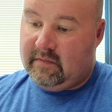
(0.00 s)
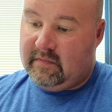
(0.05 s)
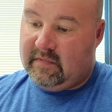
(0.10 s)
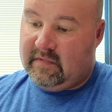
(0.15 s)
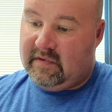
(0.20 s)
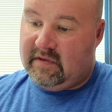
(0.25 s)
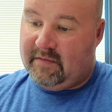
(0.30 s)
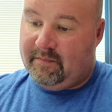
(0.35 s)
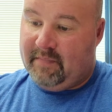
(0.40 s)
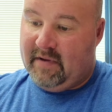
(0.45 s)

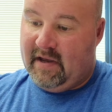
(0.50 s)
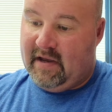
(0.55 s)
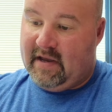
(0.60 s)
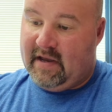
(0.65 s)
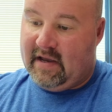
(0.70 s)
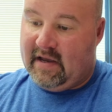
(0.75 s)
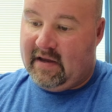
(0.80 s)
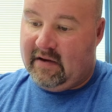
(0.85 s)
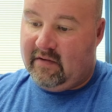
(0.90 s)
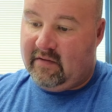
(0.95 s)
and the big
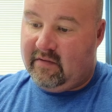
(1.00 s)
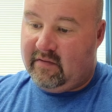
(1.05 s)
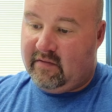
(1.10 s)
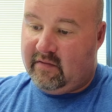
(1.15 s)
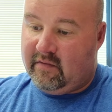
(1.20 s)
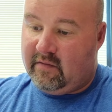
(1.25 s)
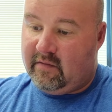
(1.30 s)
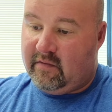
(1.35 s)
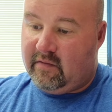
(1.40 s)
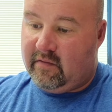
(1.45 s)
hand
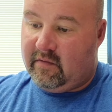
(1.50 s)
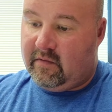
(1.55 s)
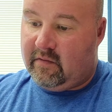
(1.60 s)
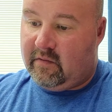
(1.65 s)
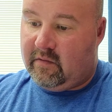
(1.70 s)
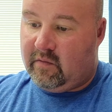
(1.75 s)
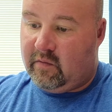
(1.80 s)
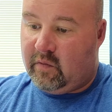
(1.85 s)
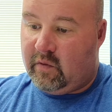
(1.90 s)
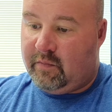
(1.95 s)

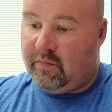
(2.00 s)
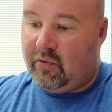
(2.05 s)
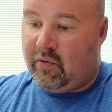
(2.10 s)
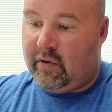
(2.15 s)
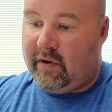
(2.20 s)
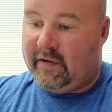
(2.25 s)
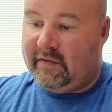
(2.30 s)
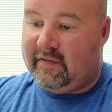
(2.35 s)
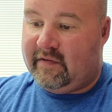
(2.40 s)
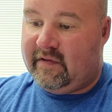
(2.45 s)
would
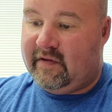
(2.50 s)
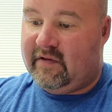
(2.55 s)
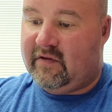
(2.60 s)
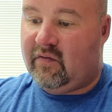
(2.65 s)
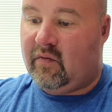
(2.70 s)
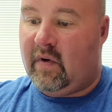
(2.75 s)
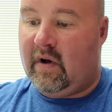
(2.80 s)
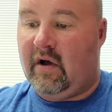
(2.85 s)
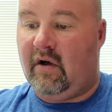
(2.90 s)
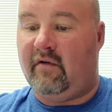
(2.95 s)
point to the
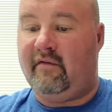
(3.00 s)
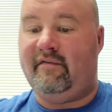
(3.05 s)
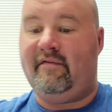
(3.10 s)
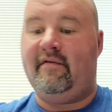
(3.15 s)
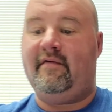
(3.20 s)
12.